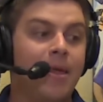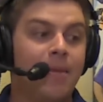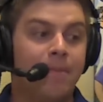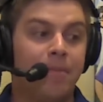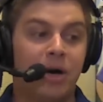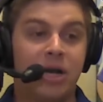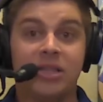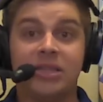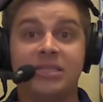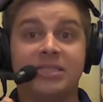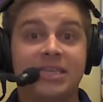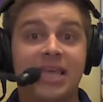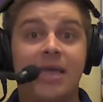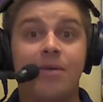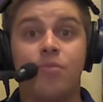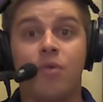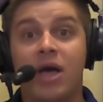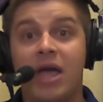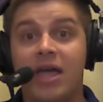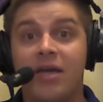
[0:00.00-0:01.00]
But in the
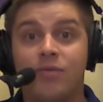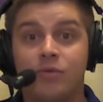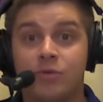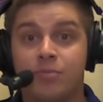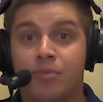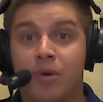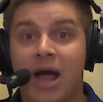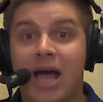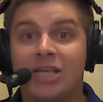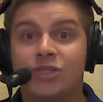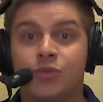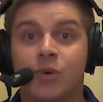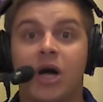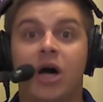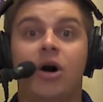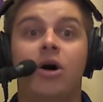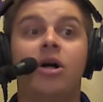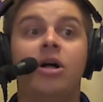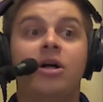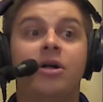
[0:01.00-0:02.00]
same way with
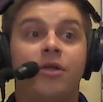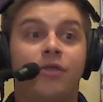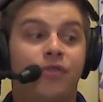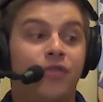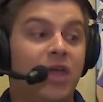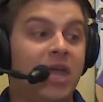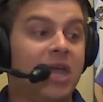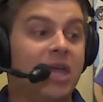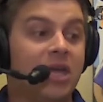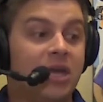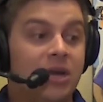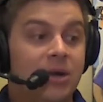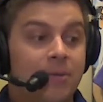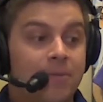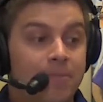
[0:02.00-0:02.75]
Braswell, think,